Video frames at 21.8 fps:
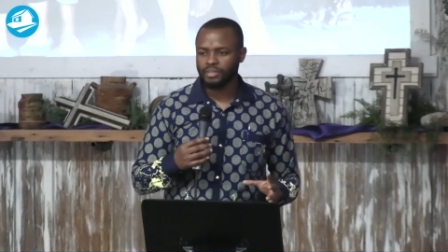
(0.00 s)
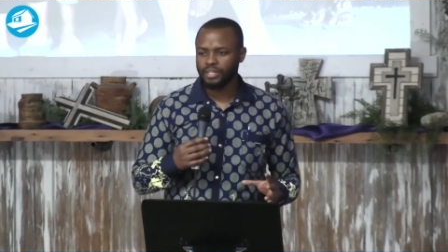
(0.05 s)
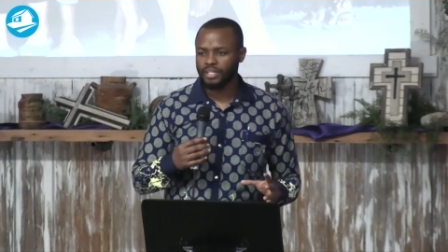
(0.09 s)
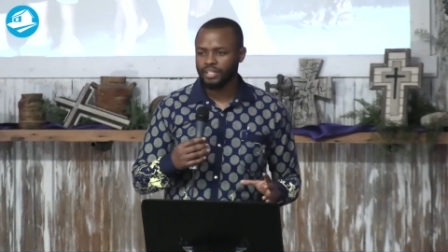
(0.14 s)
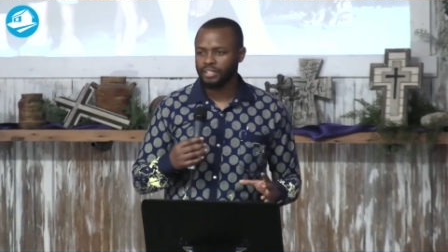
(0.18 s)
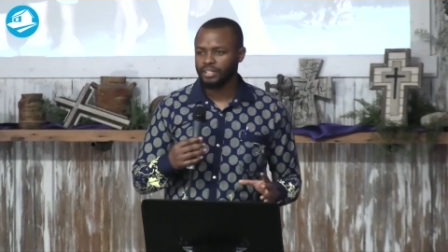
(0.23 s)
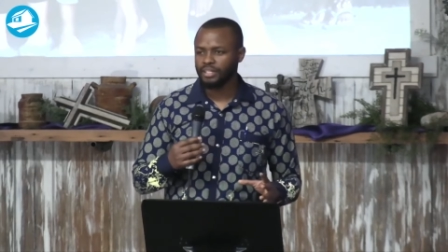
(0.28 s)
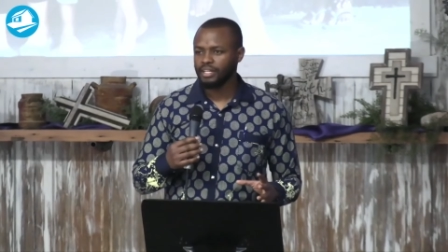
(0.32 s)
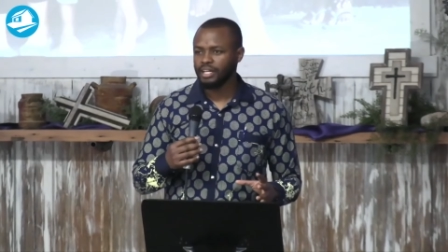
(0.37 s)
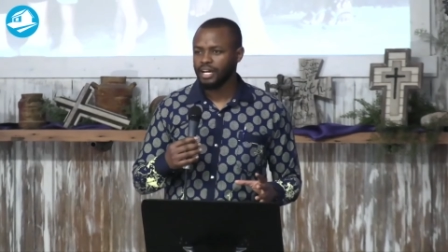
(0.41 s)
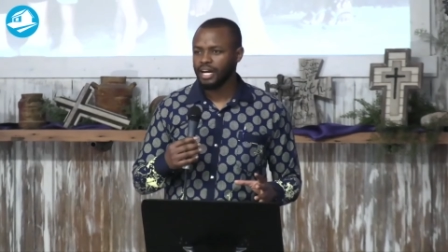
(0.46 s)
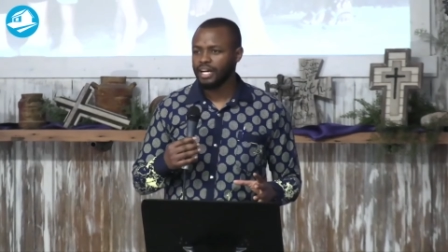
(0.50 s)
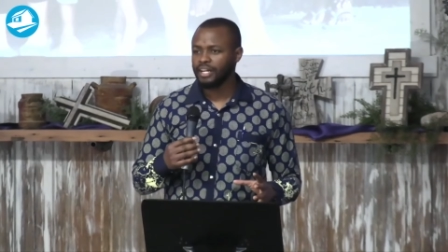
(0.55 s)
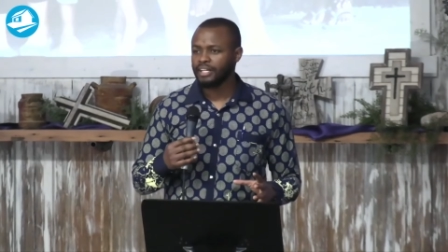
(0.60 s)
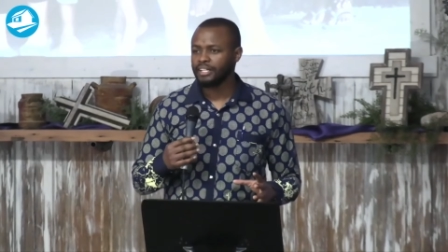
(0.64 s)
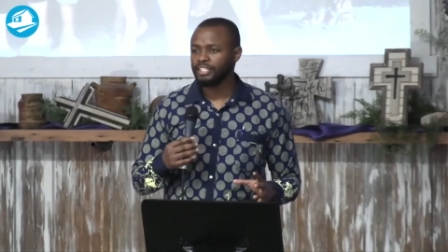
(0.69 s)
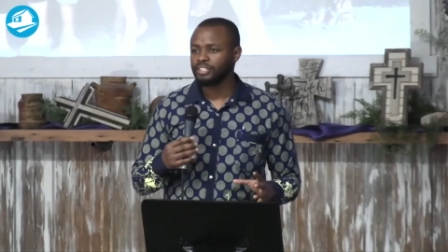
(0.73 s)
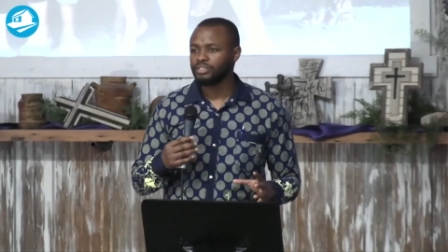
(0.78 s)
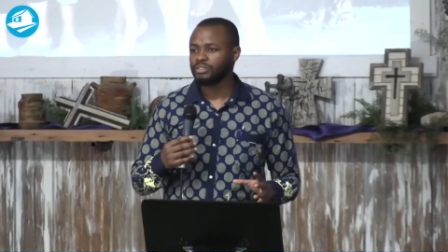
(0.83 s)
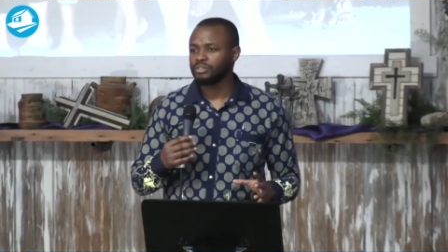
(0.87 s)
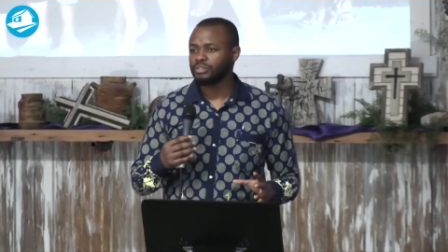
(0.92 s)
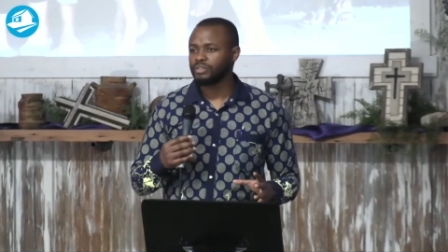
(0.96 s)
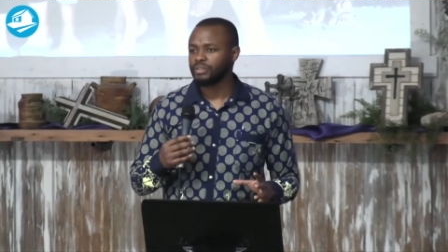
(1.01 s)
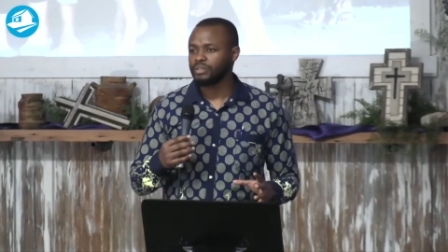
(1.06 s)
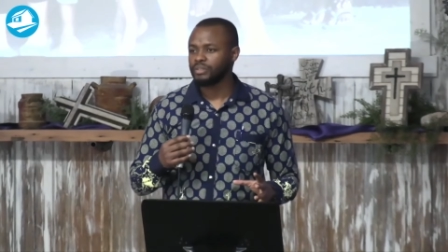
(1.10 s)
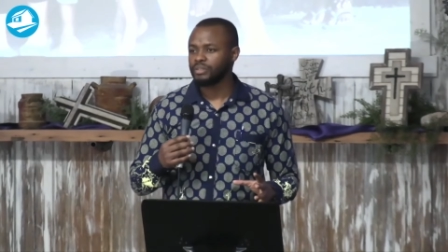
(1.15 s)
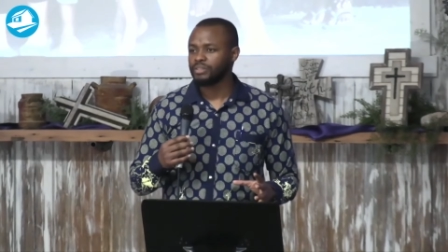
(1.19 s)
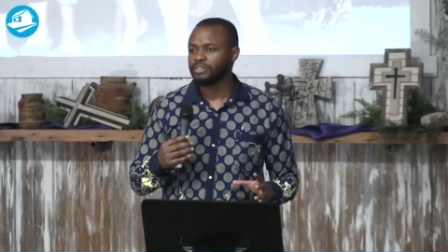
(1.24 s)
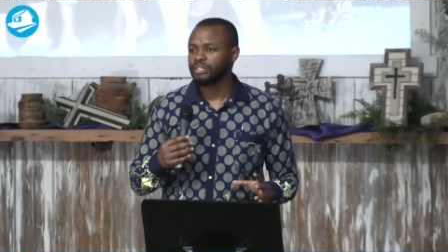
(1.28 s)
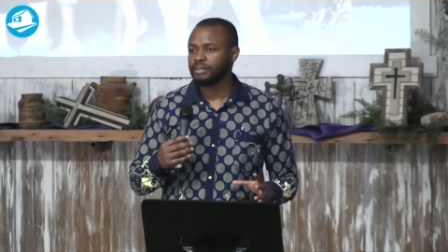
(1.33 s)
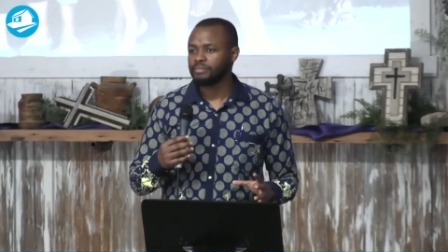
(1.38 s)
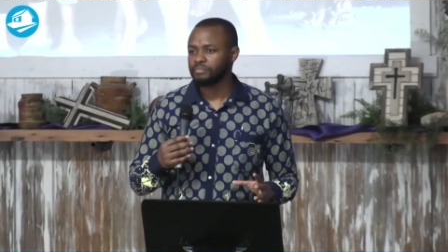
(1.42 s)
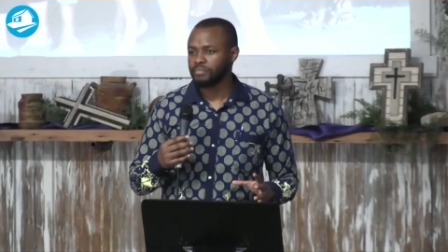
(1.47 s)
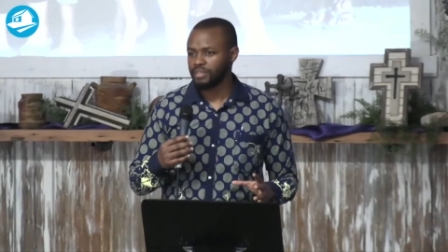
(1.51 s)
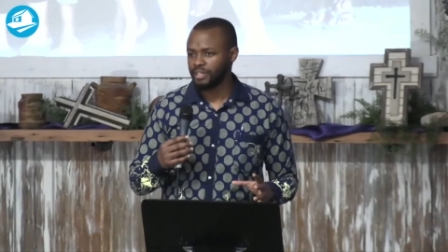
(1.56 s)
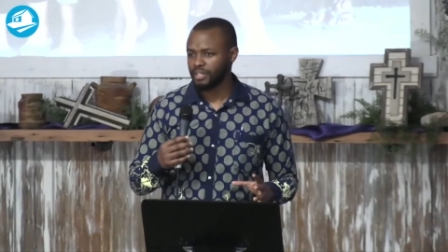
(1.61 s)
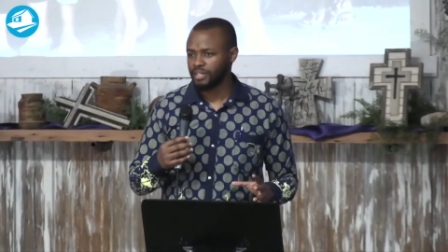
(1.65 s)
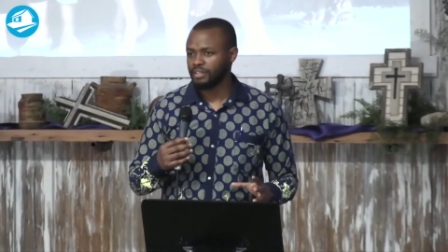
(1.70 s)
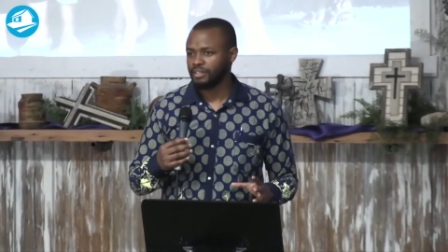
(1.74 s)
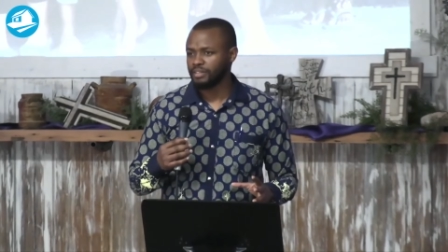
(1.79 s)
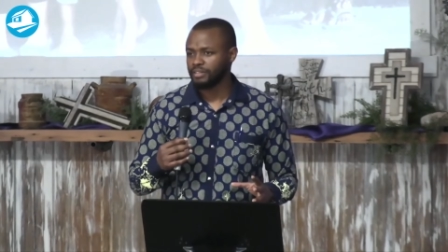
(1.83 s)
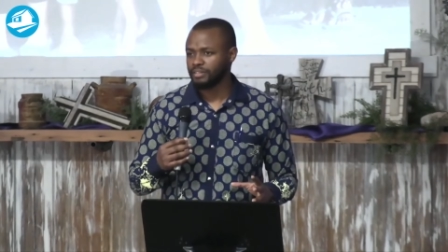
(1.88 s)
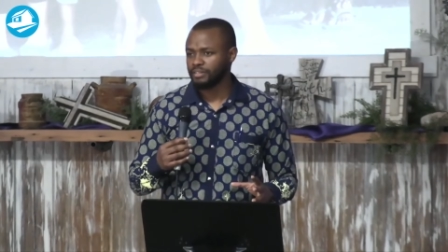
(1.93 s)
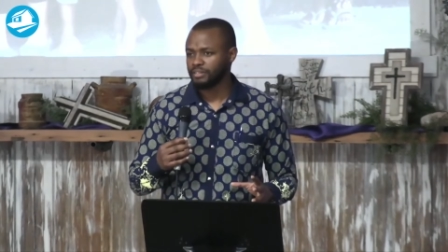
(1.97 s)
Eddie, I need to know something
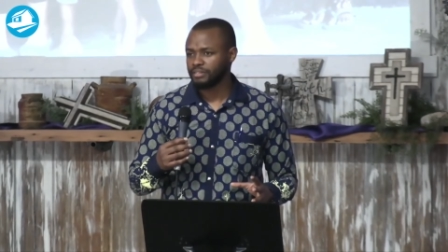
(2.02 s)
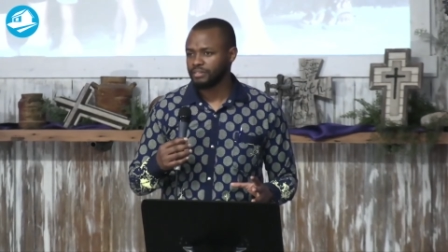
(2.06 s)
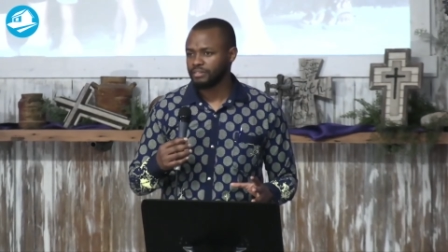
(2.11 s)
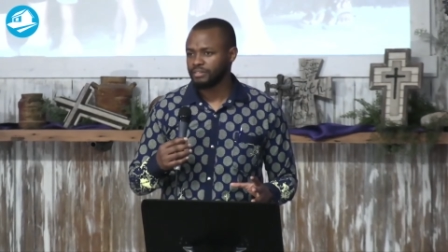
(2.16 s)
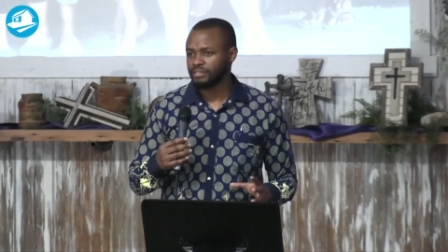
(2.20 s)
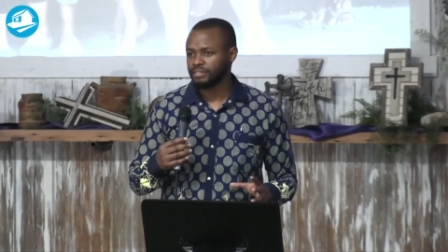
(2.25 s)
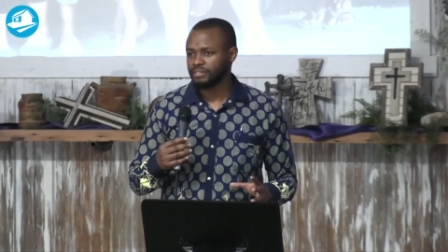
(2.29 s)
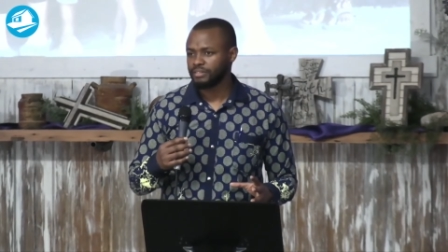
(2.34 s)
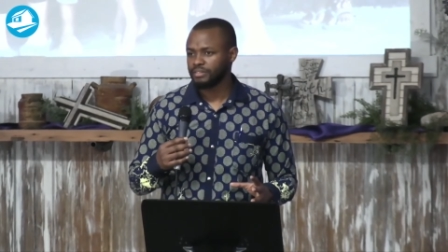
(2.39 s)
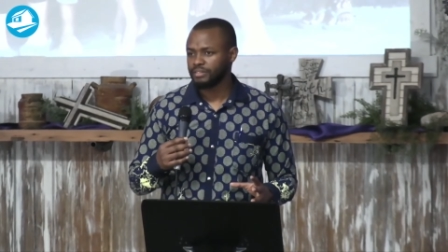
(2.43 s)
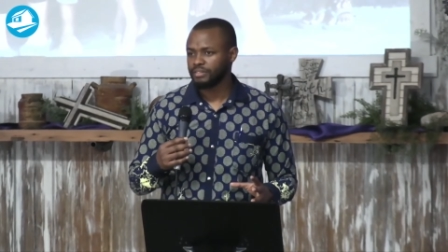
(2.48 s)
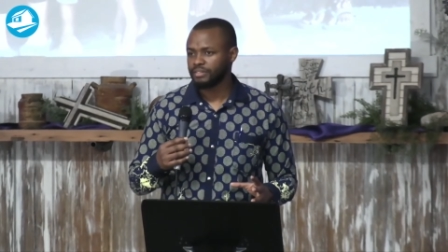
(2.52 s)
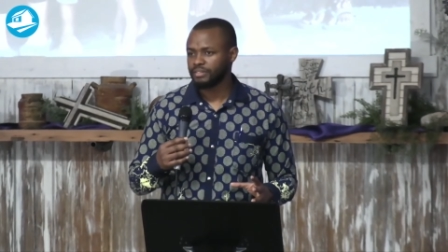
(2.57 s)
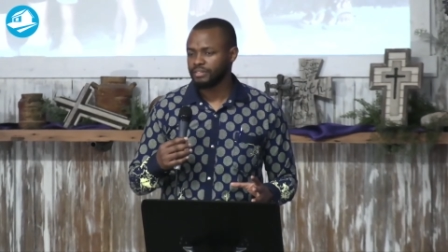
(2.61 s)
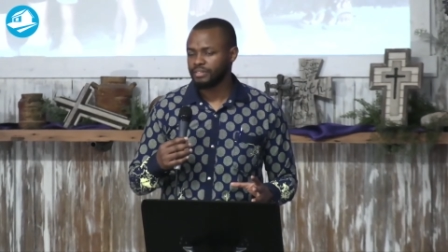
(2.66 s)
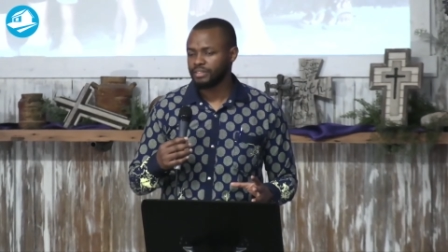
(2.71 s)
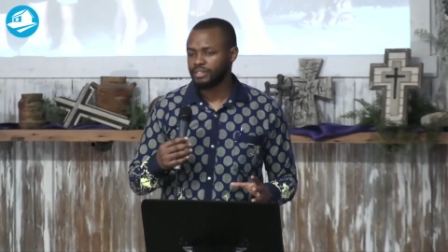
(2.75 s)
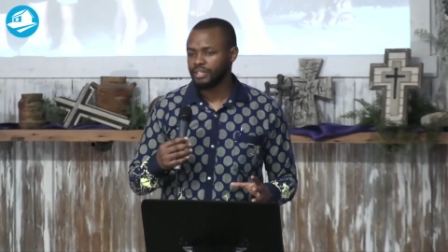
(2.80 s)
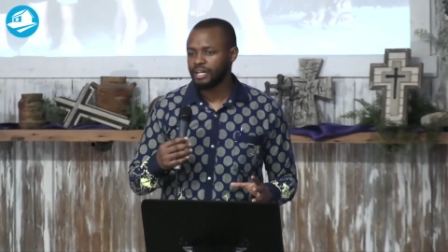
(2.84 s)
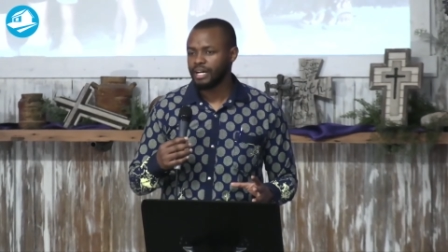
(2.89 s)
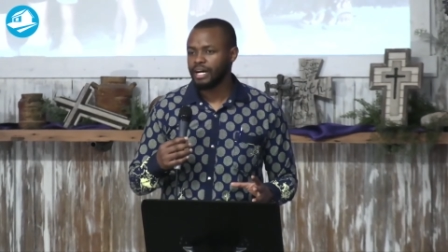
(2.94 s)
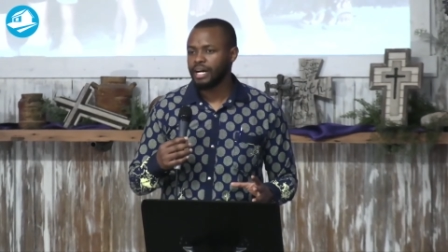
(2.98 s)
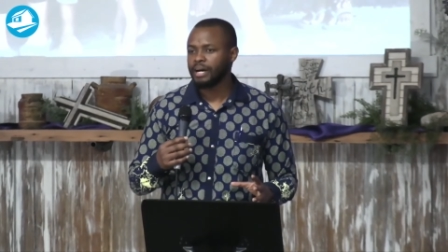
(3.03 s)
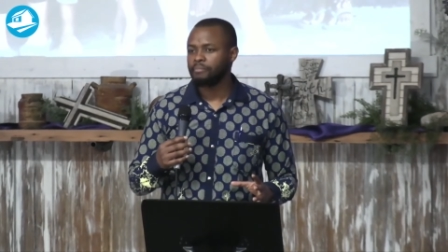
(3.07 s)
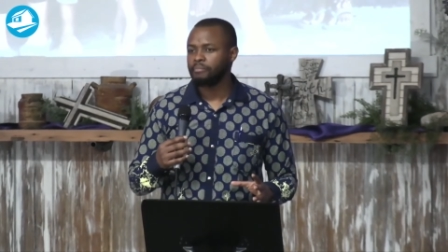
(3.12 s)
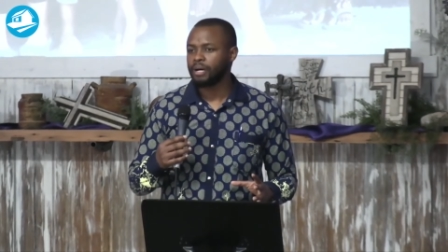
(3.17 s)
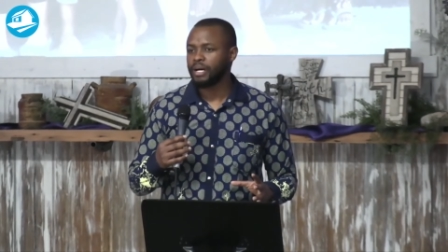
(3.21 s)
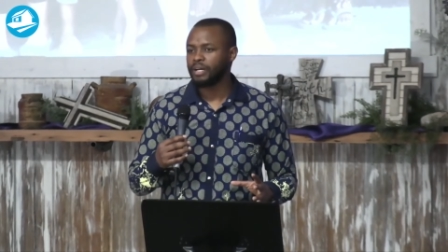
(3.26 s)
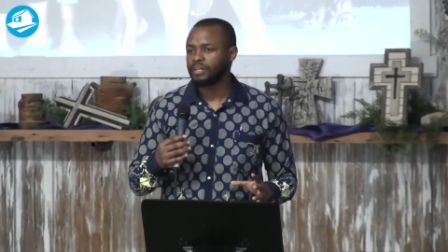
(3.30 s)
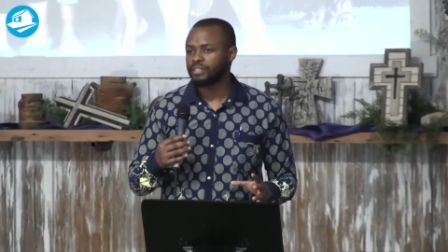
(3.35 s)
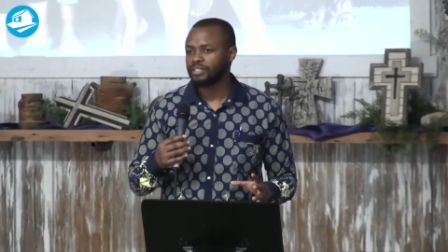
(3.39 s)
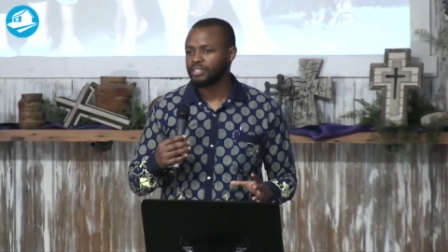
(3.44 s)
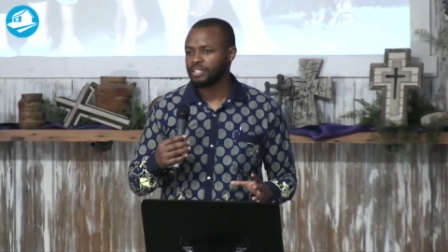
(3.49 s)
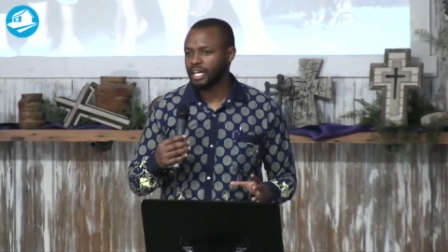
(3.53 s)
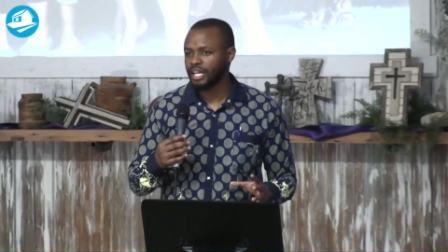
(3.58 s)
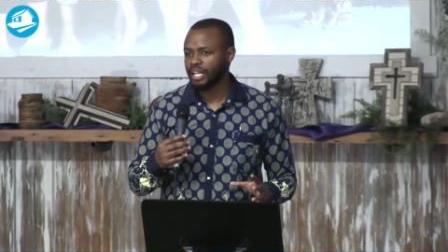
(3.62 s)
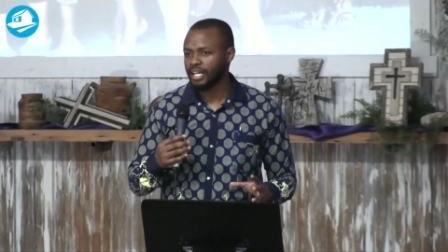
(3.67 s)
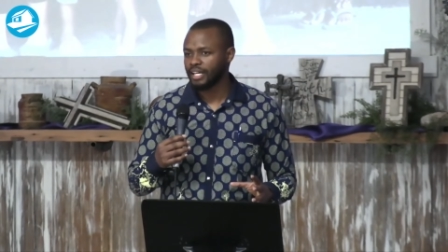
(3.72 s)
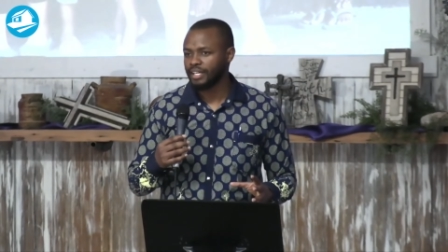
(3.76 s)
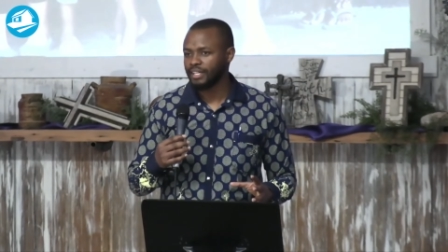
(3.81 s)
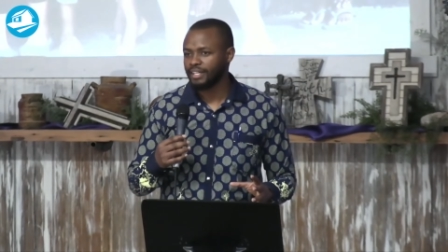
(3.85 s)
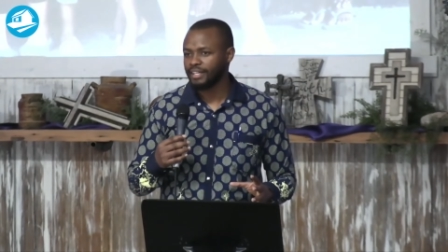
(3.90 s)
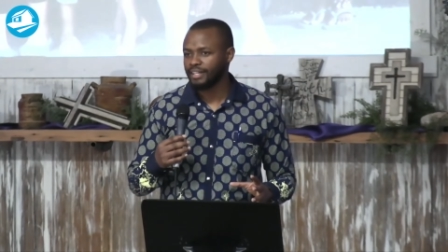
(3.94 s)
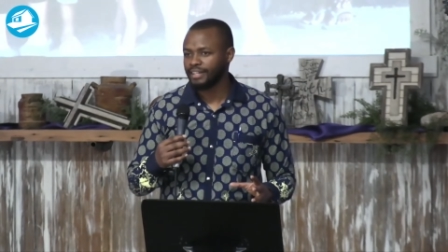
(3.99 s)
about
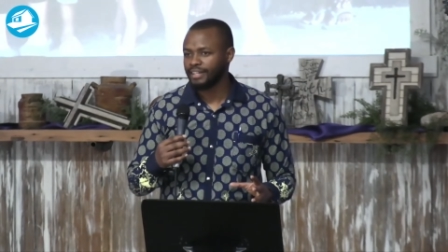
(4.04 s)
salad.